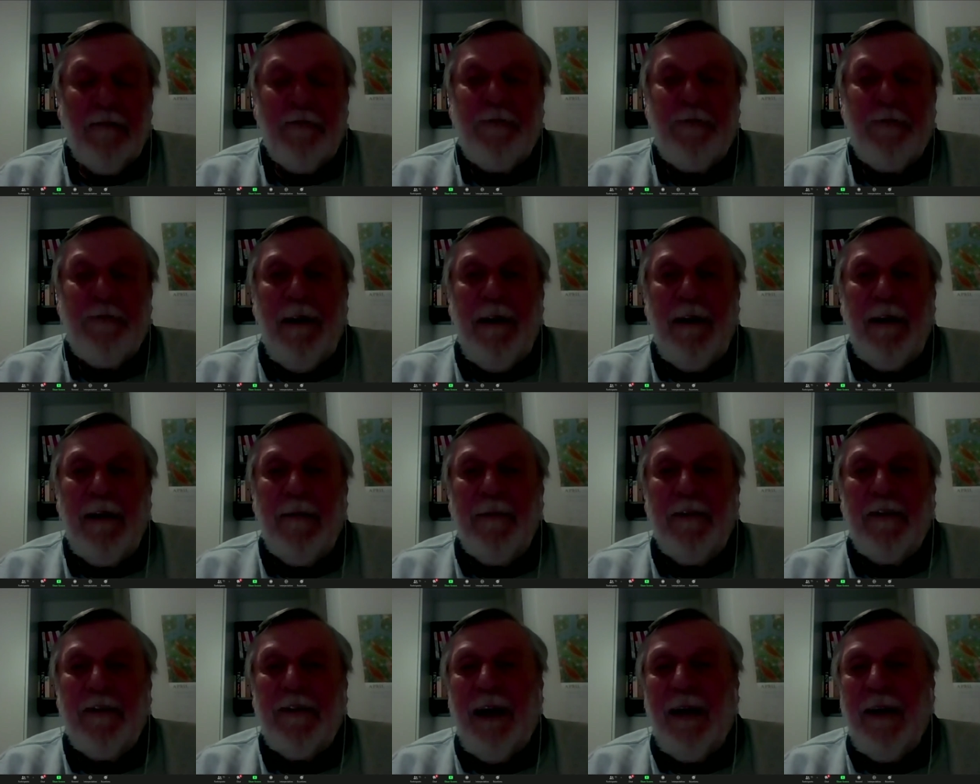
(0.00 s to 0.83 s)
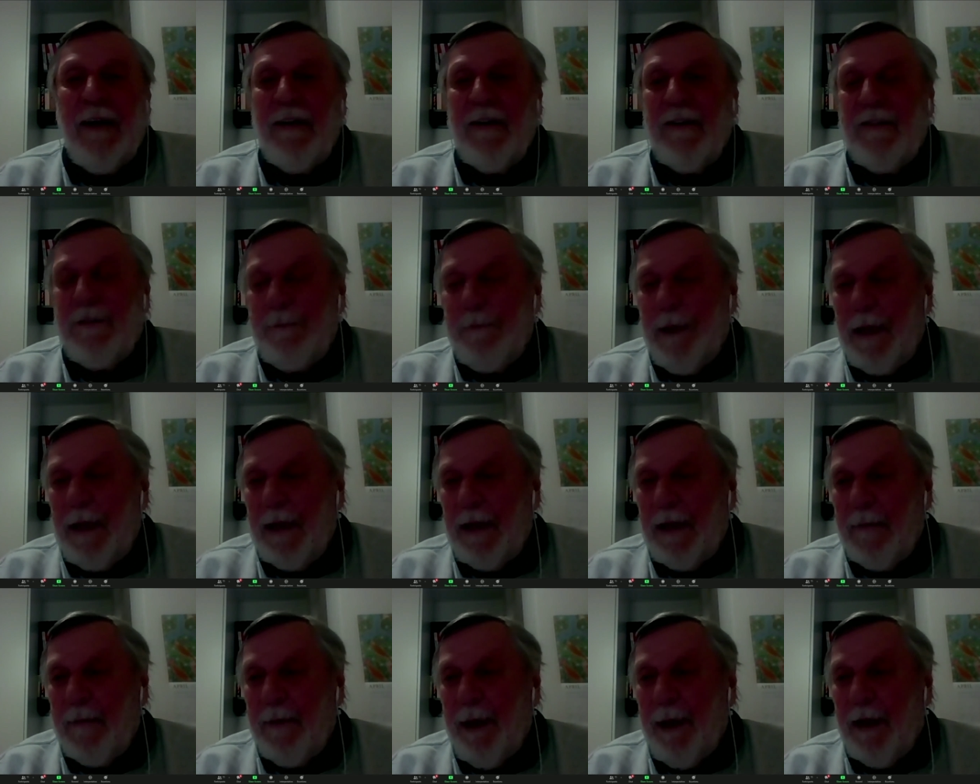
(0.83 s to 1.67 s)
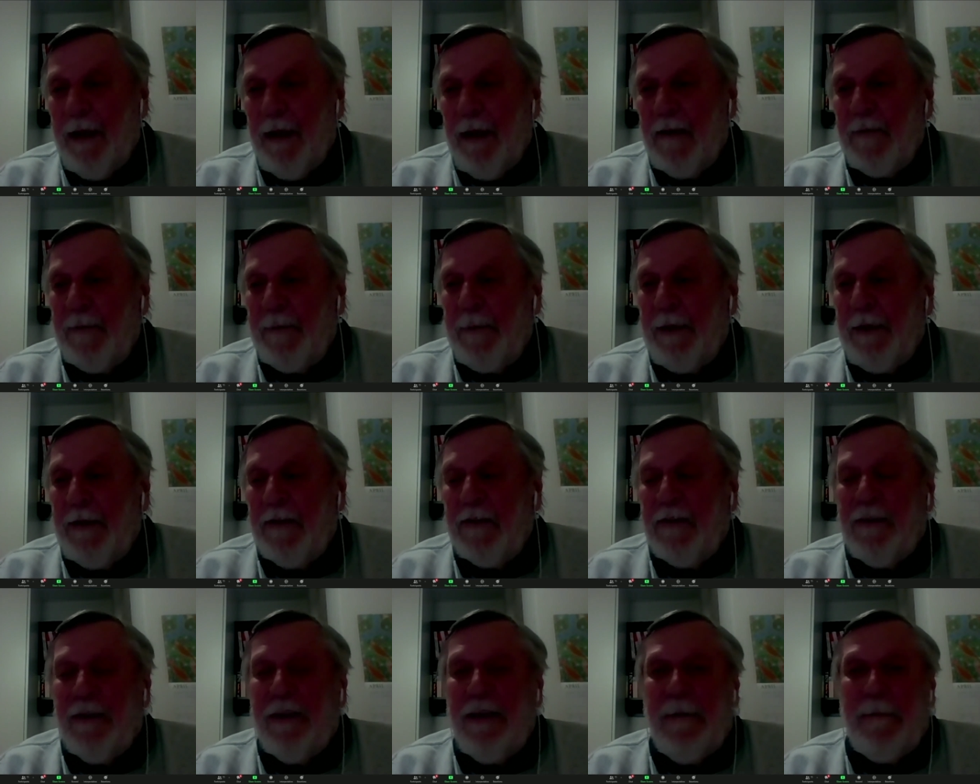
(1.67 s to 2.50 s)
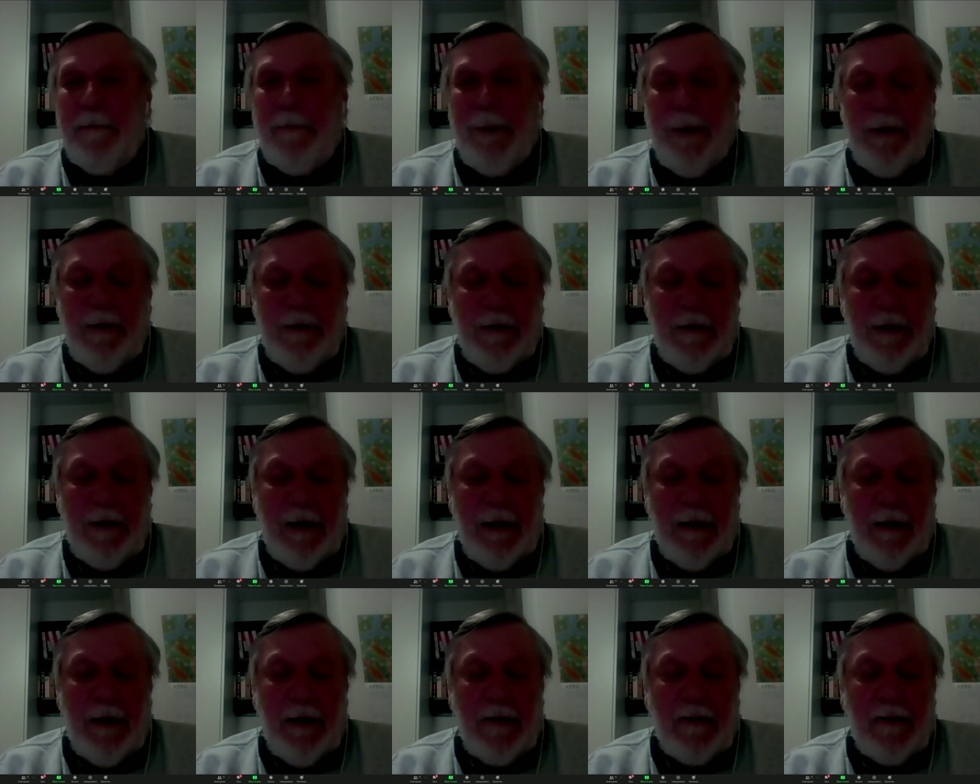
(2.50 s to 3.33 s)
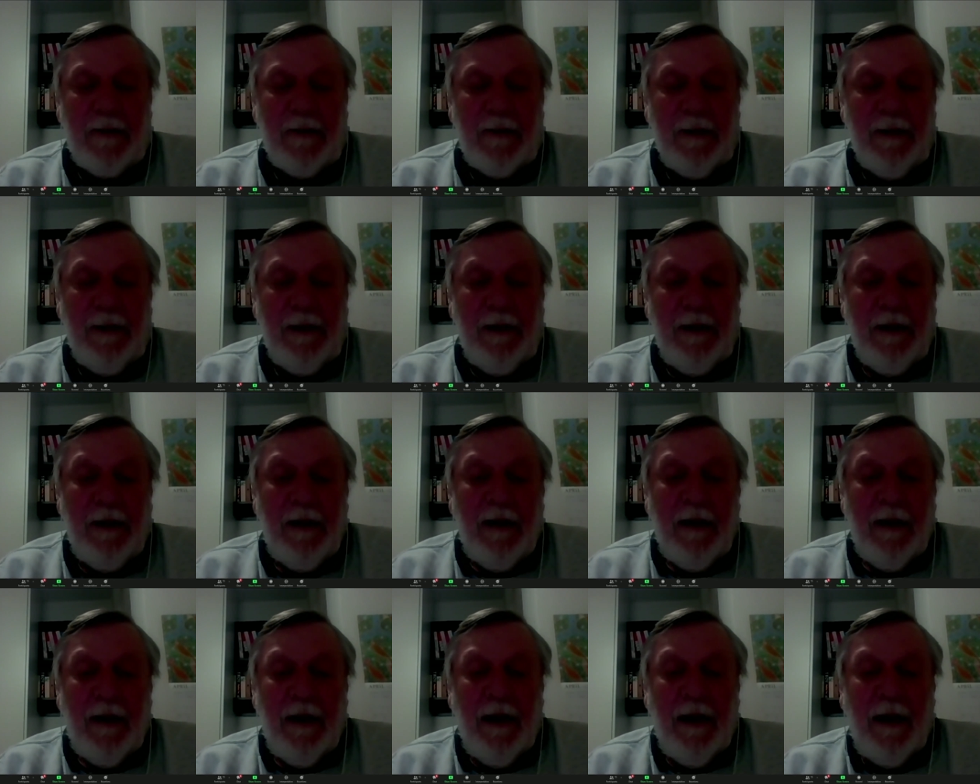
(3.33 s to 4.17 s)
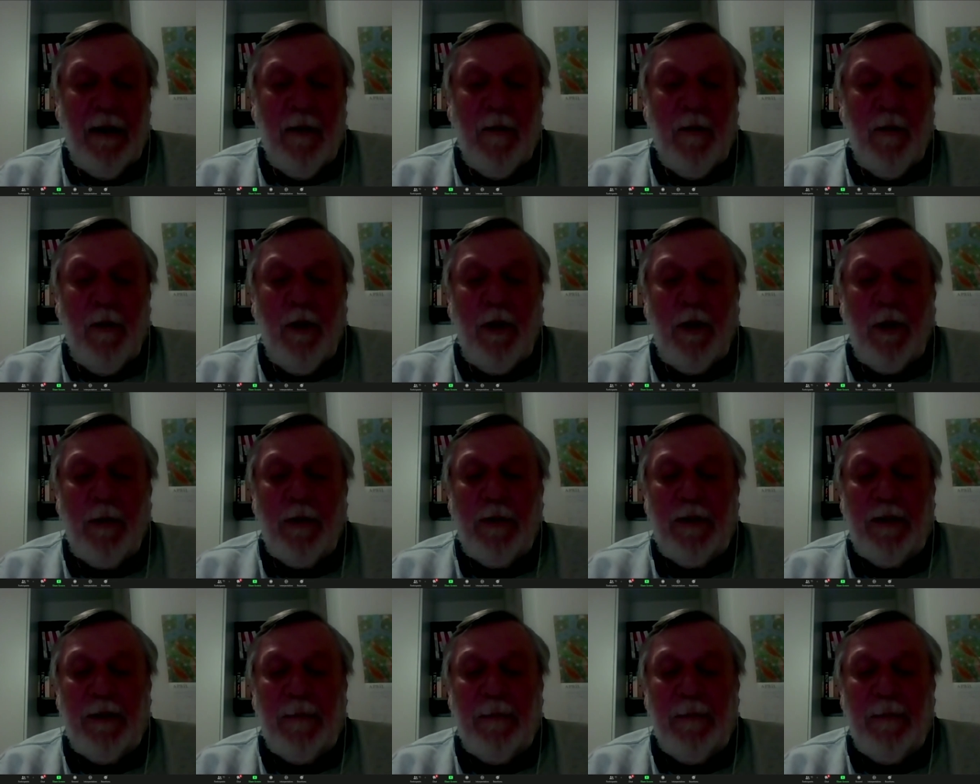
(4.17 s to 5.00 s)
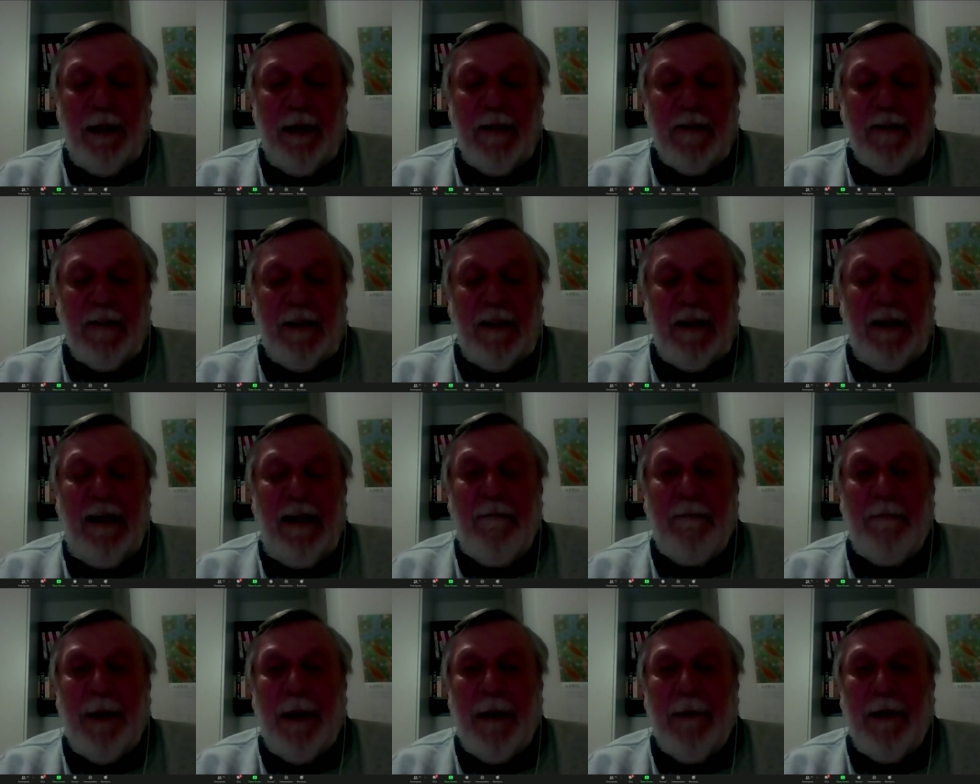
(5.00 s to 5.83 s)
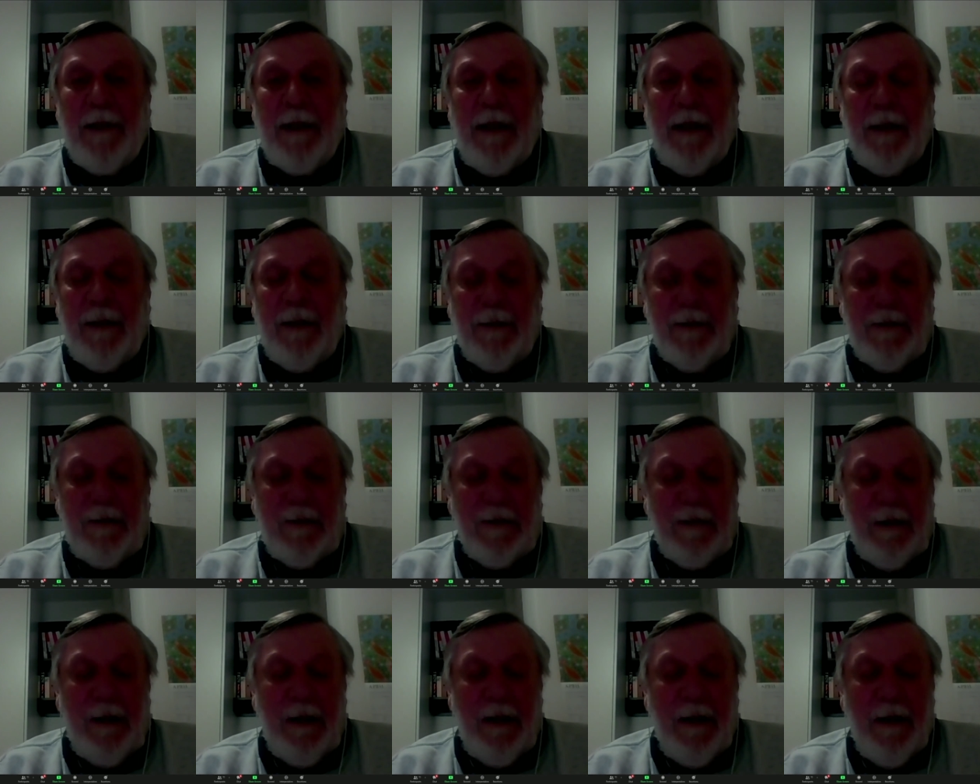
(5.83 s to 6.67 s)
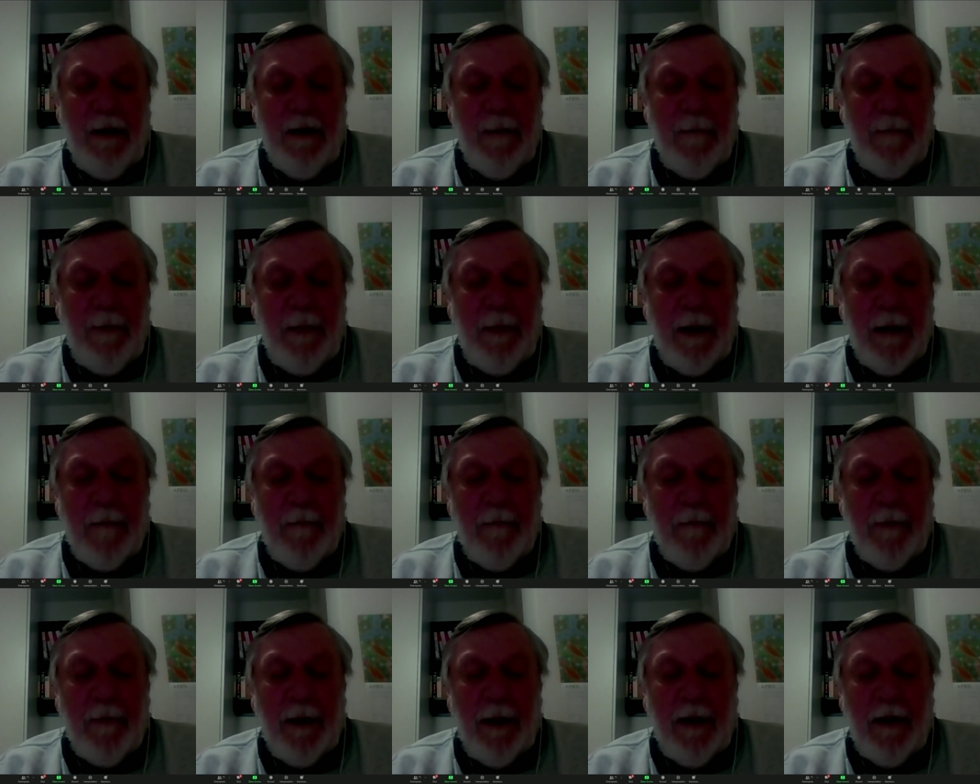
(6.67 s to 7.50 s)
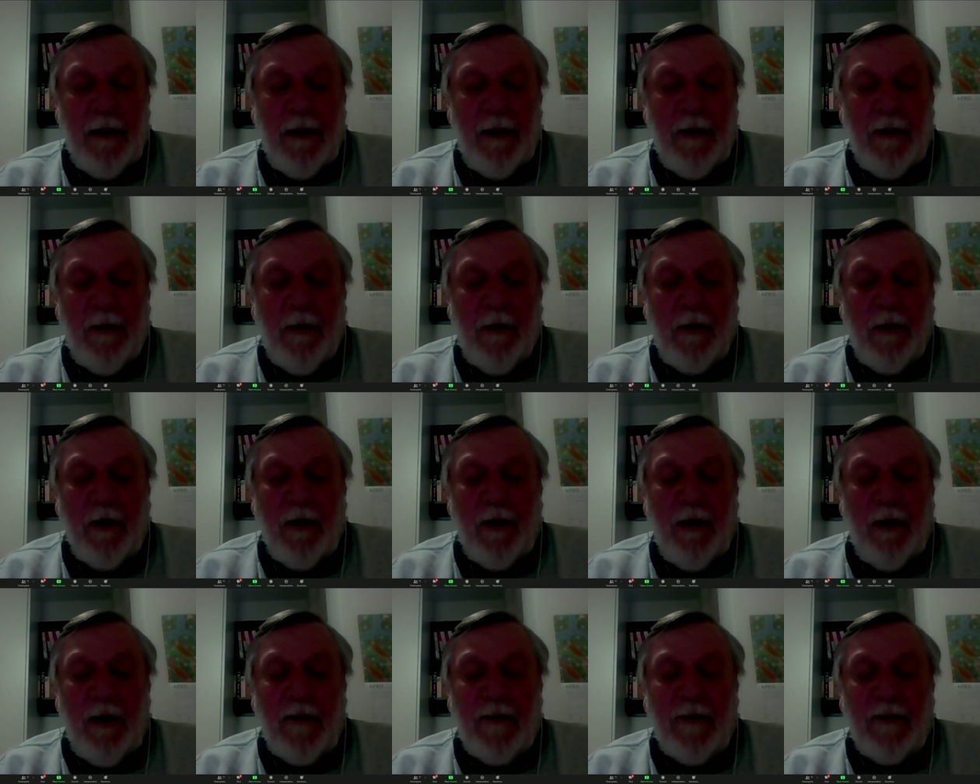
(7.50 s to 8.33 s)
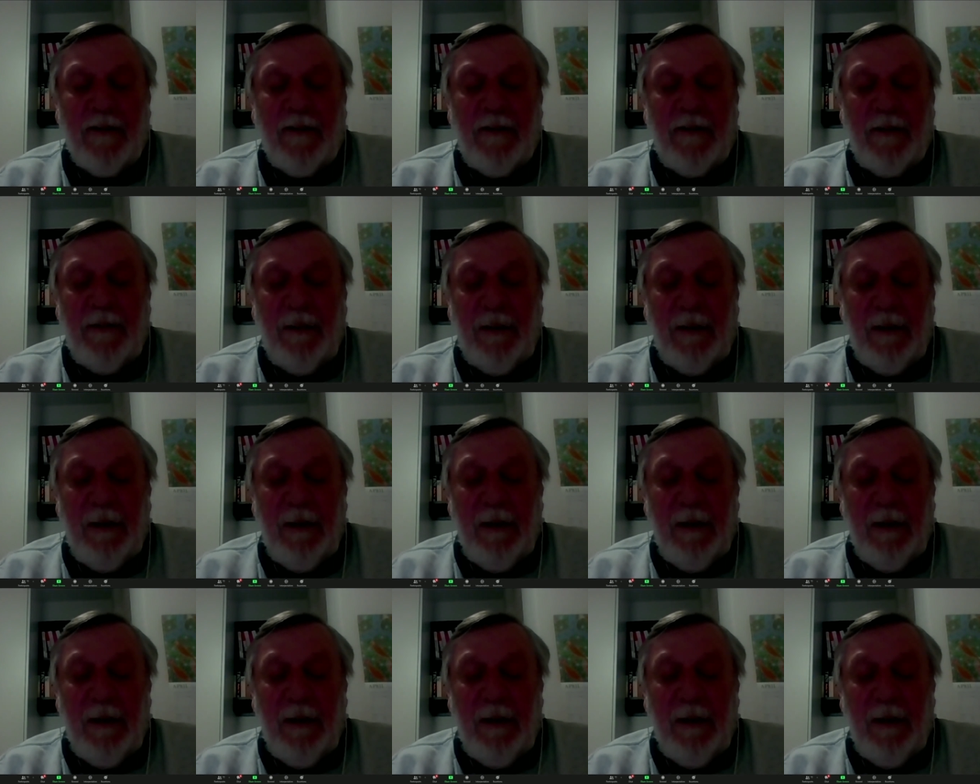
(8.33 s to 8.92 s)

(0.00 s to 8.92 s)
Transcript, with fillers: Find them as allies, make them allies because they are potent allies. Uh, work with them as key public health um, organisers.